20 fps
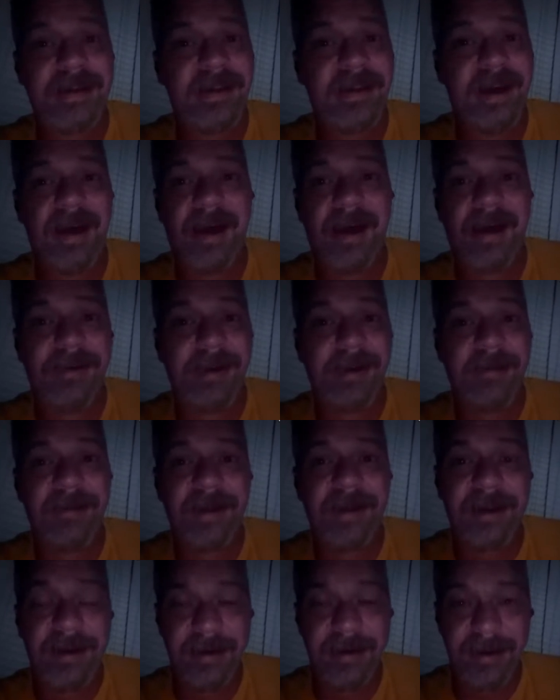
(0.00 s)
I'll never
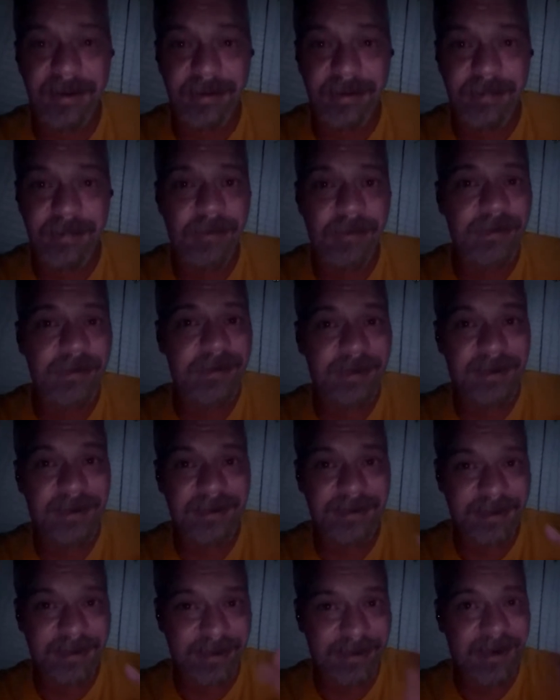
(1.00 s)
get another moment
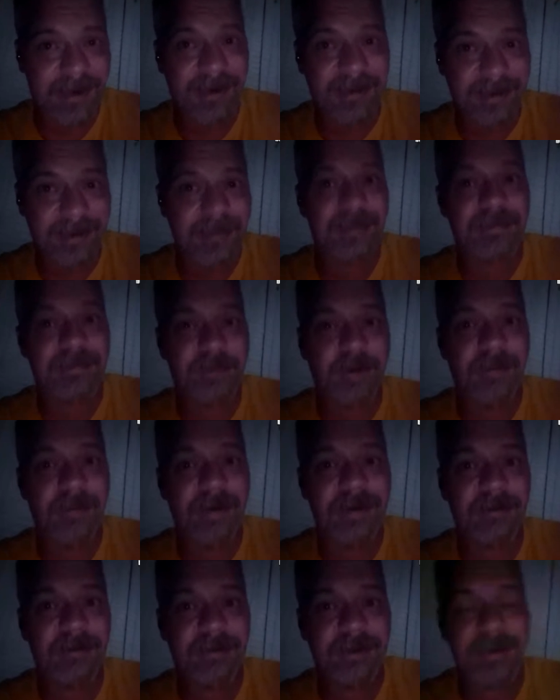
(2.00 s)
like this
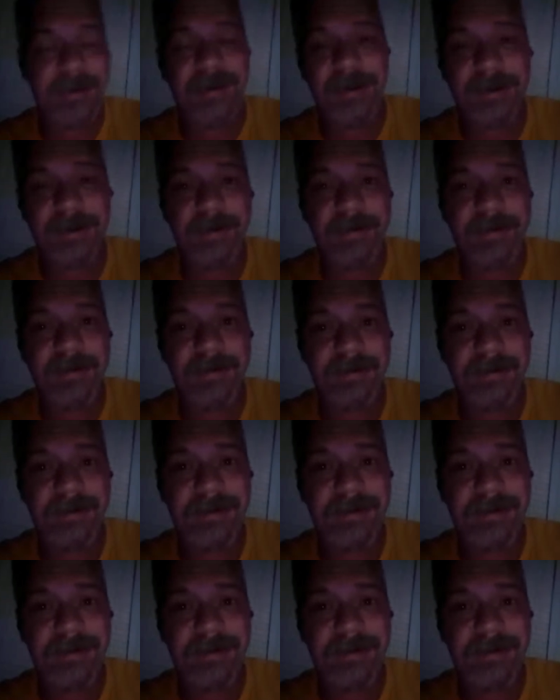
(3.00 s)
moment with you,